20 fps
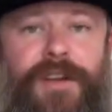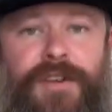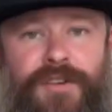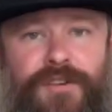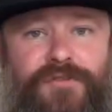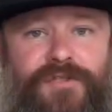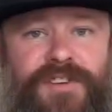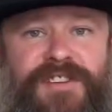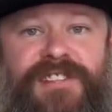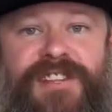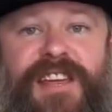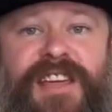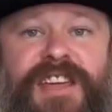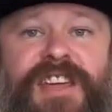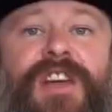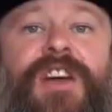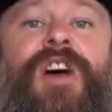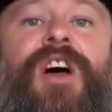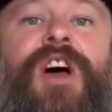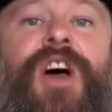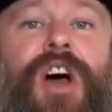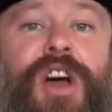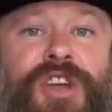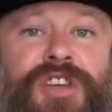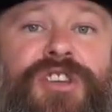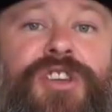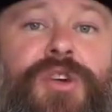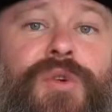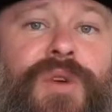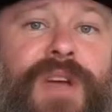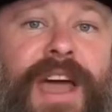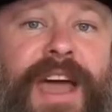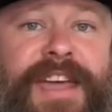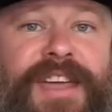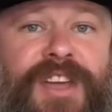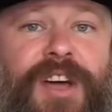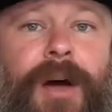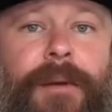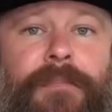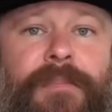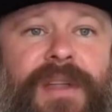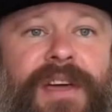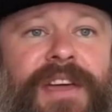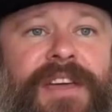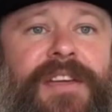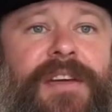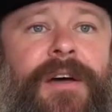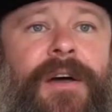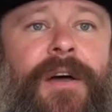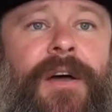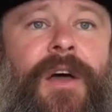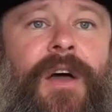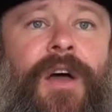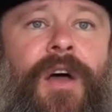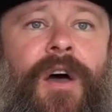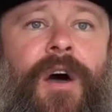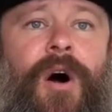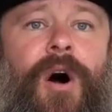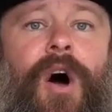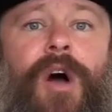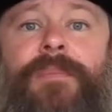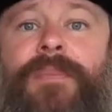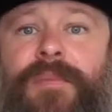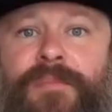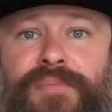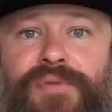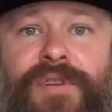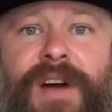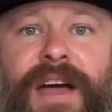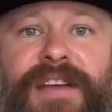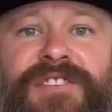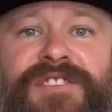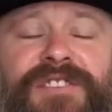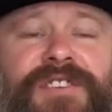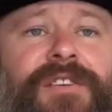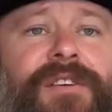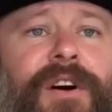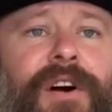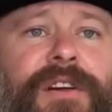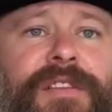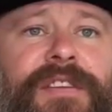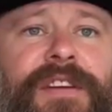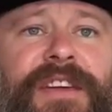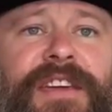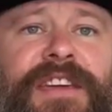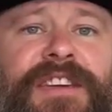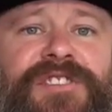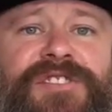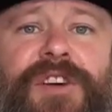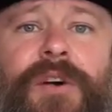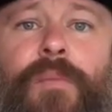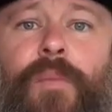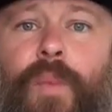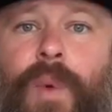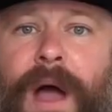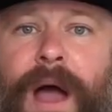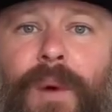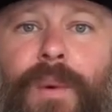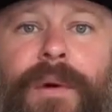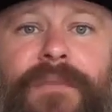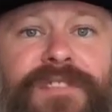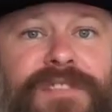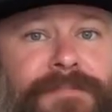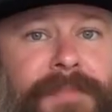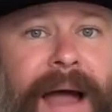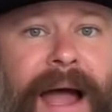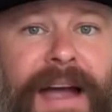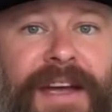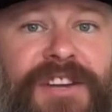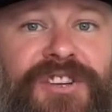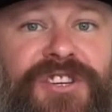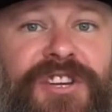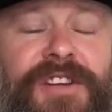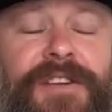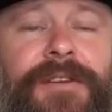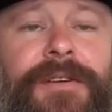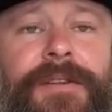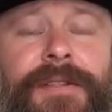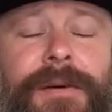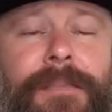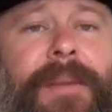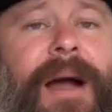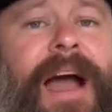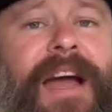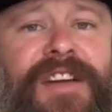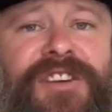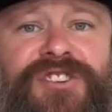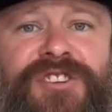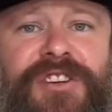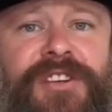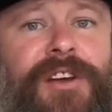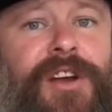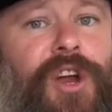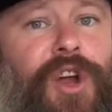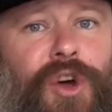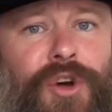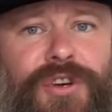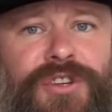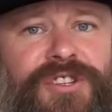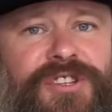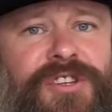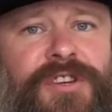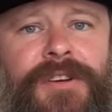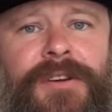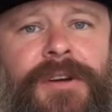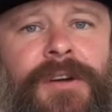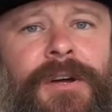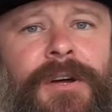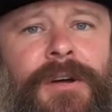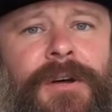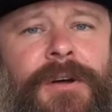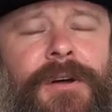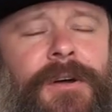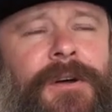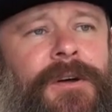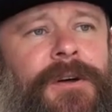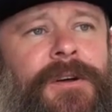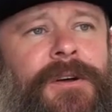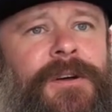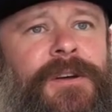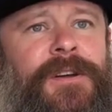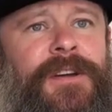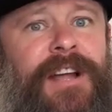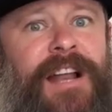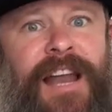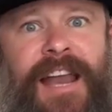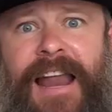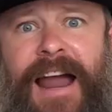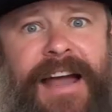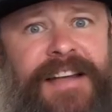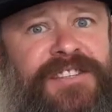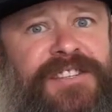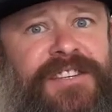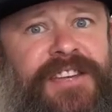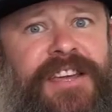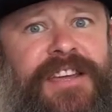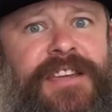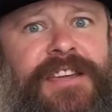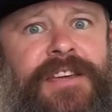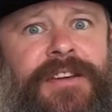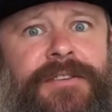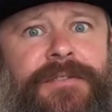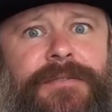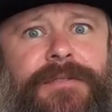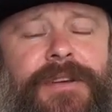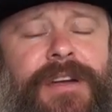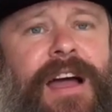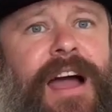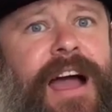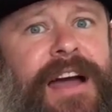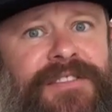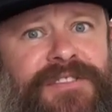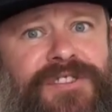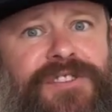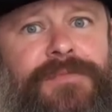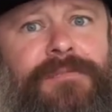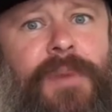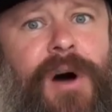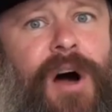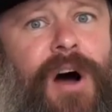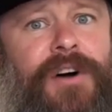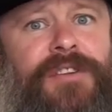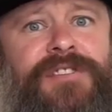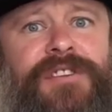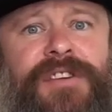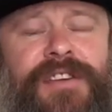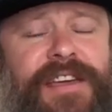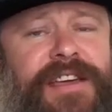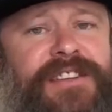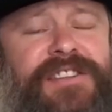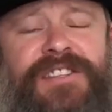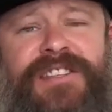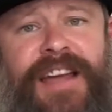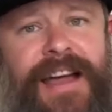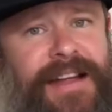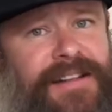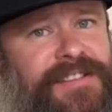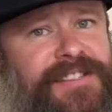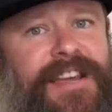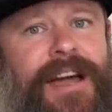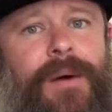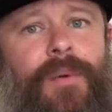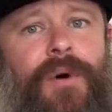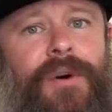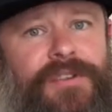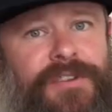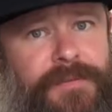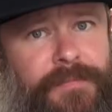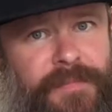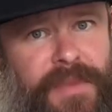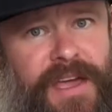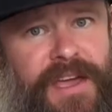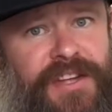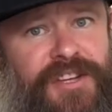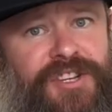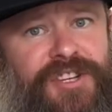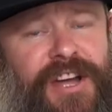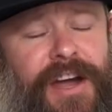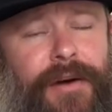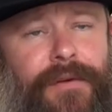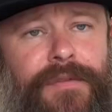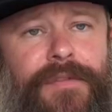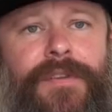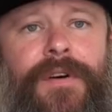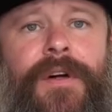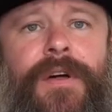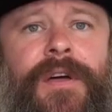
GRZZLY, a UK company, I'm impressed. I think he's done well with his packaging. The packaging looks classy and smart. It stands out on your beard shelf.